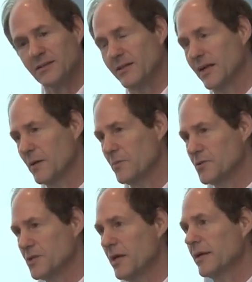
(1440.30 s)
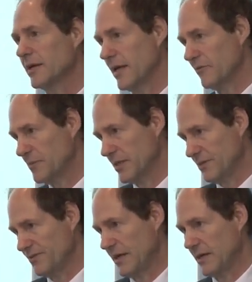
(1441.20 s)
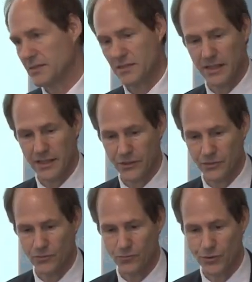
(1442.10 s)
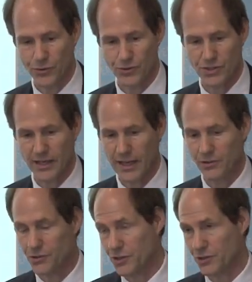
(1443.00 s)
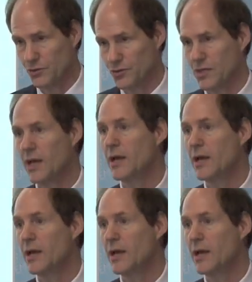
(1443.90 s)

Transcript: to their neighbors can have big effects in reducing energy use